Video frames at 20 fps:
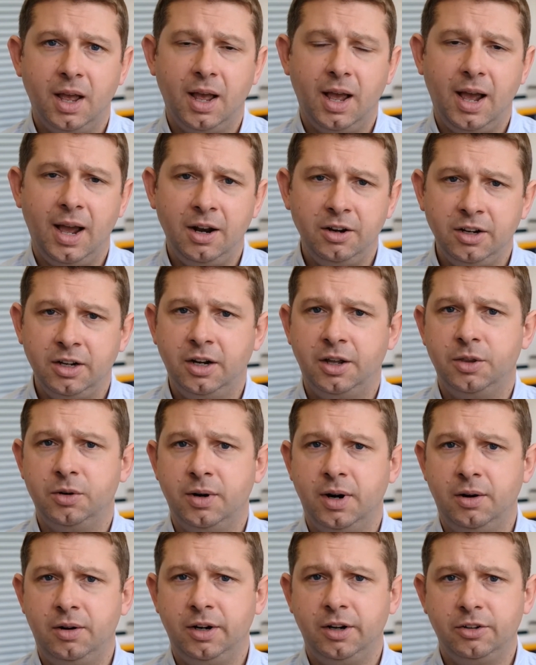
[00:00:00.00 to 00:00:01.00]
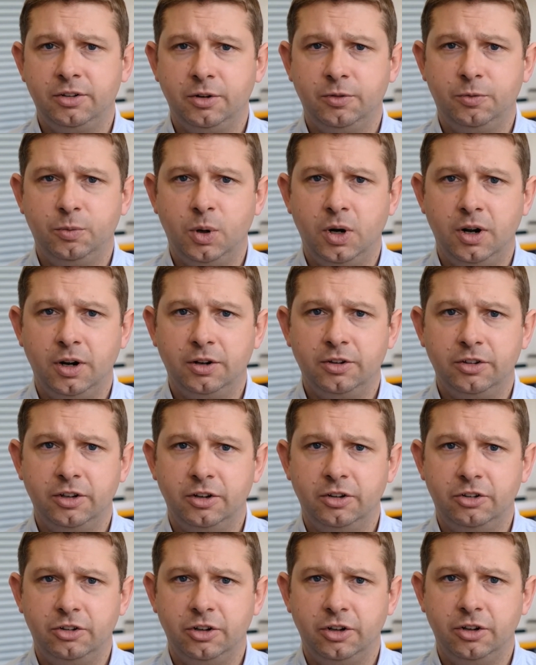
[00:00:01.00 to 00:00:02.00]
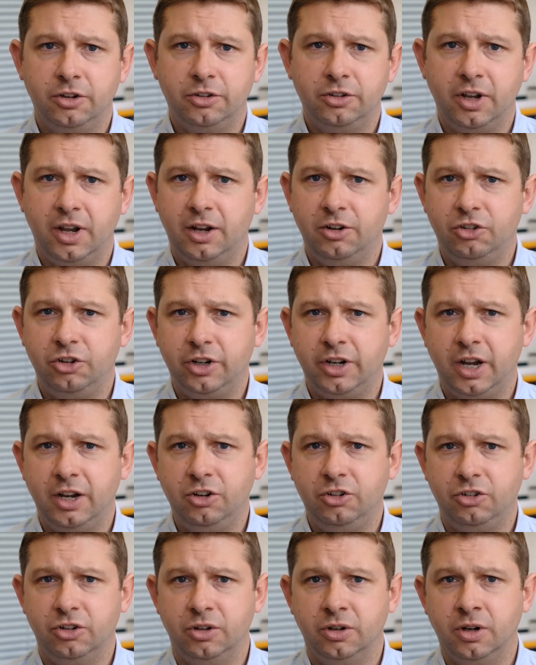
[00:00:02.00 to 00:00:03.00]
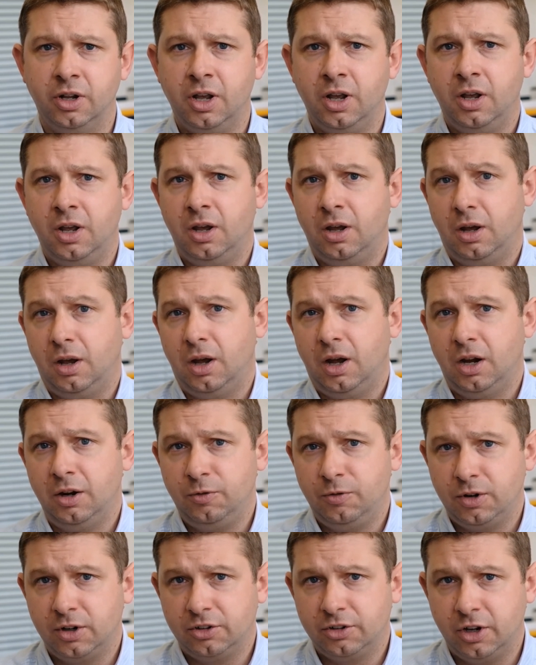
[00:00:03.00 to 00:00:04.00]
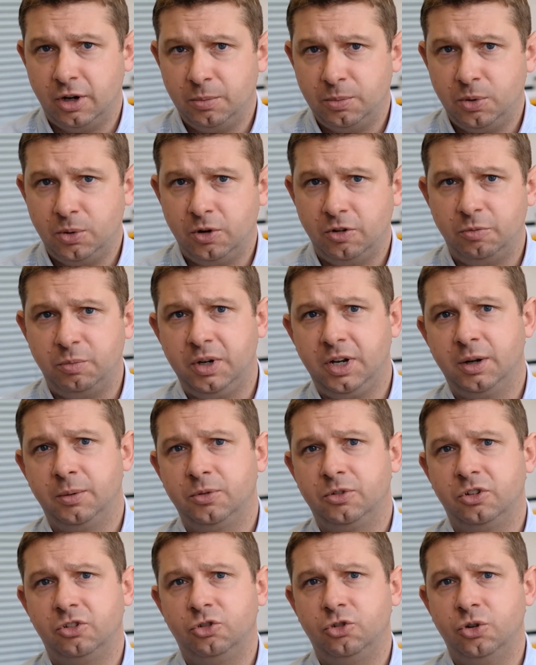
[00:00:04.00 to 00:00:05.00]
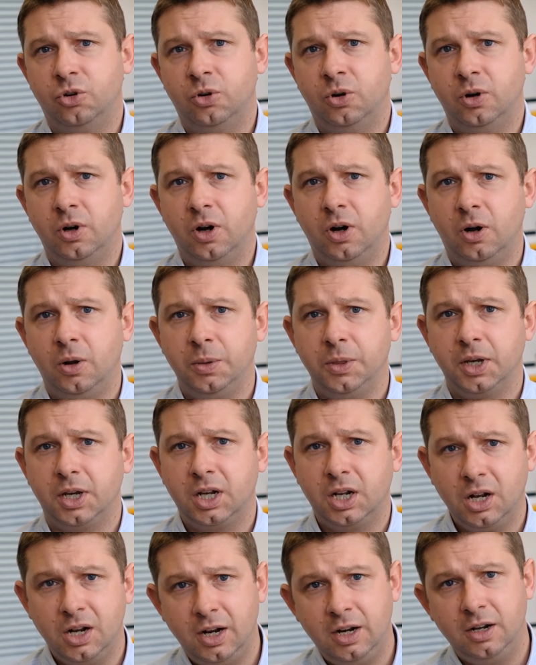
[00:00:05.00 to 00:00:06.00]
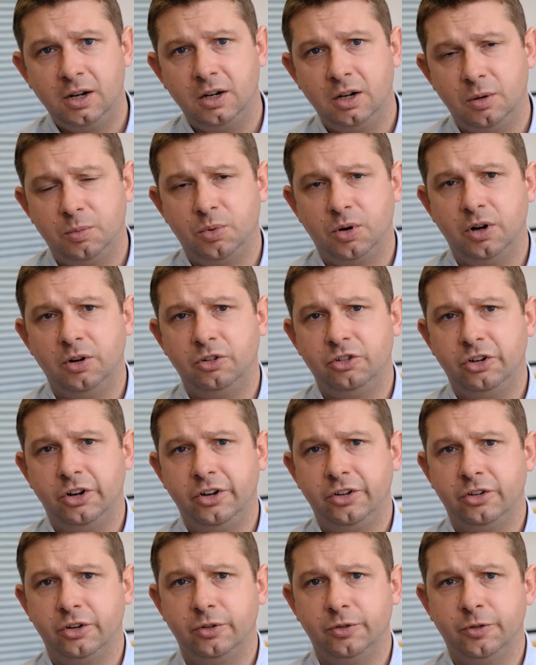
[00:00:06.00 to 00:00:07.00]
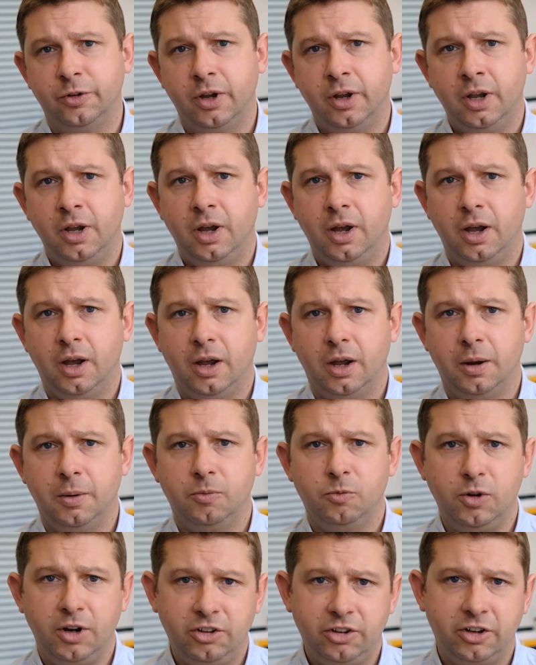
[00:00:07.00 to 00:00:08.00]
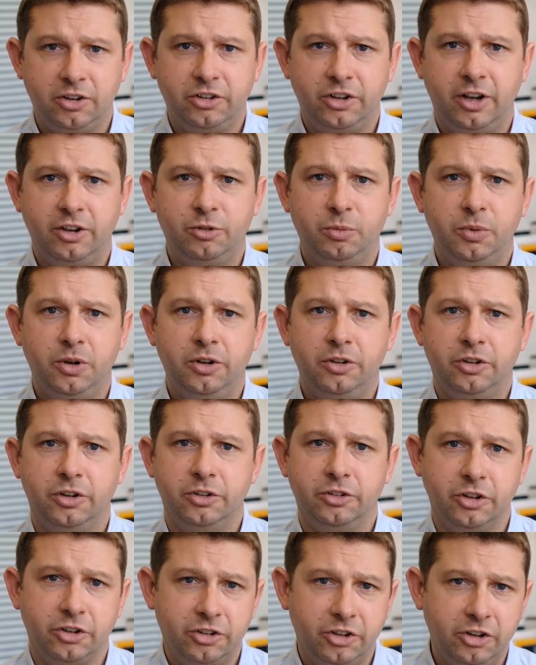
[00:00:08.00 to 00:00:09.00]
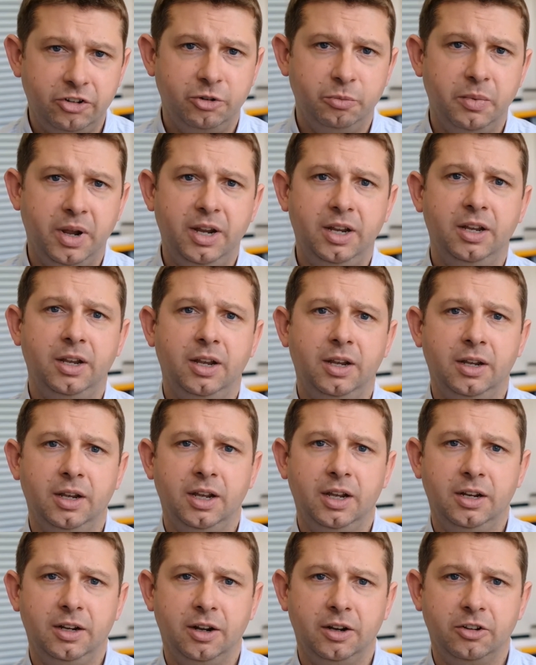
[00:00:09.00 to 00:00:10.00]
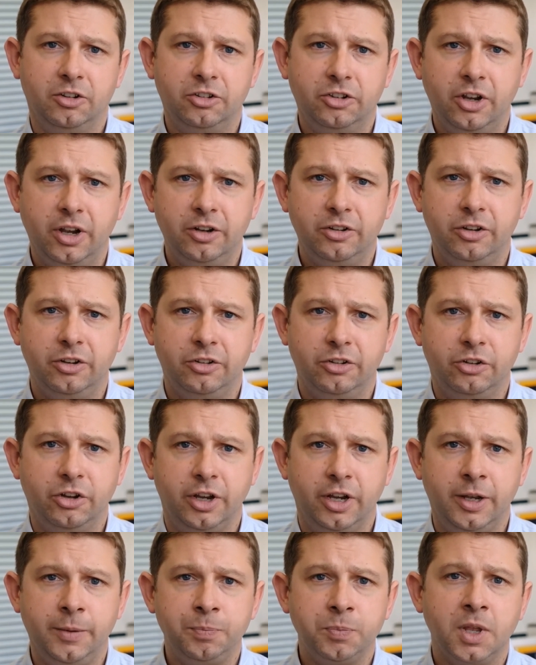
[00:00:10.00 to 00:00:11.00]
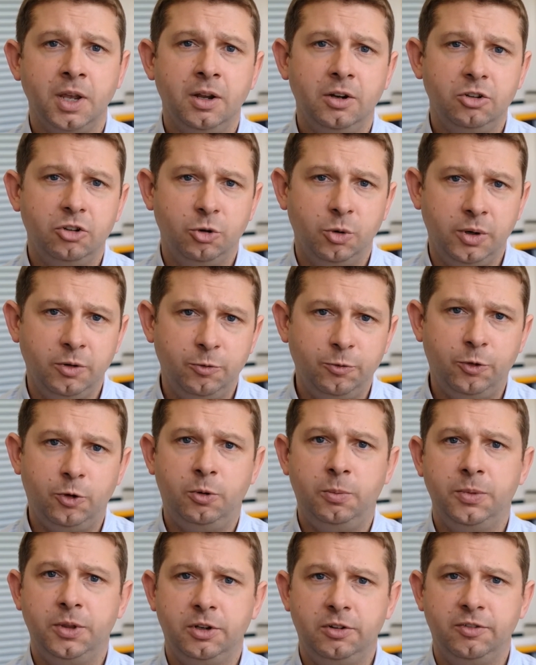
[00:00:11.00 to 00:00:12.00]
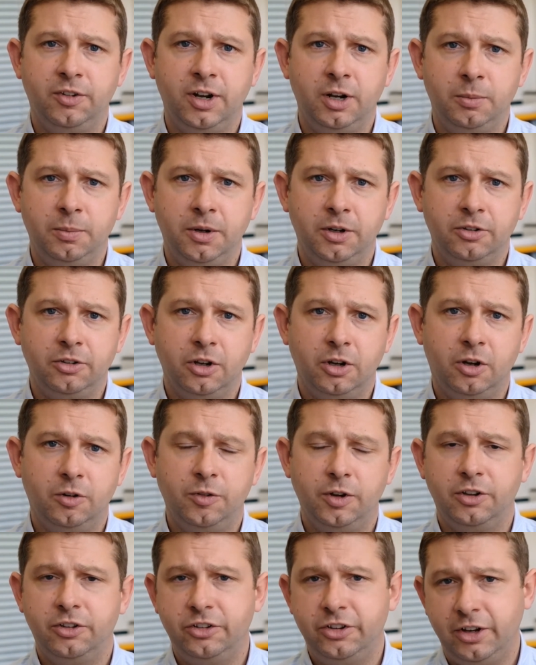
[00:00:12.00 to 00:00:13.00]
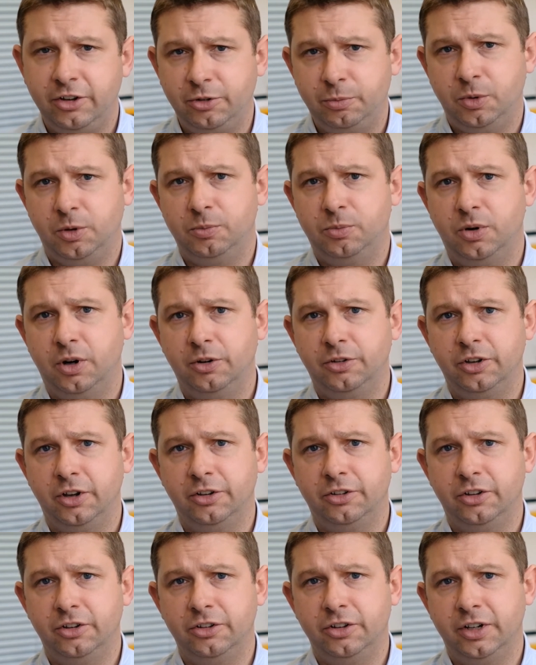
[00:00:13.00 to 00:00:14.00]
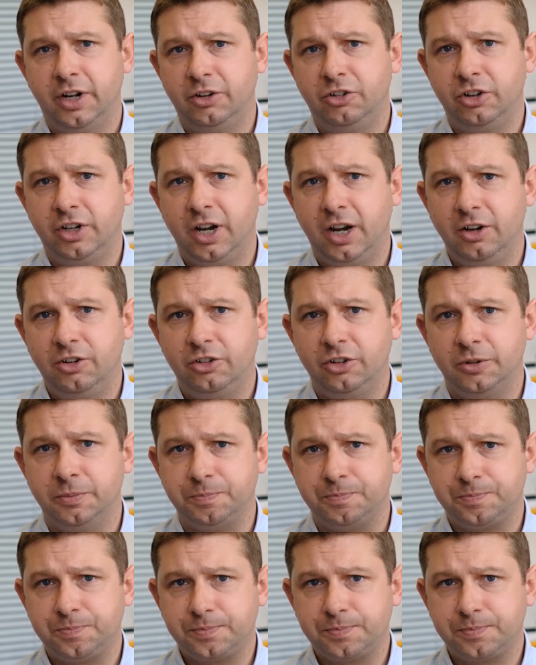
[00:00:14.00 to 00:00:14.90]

and in other areas of work such as education. I, for example, have been able to draw on the clinical approaches of uh, risk assessment and decision making in uncertainty to inform the development of assessment processes in education.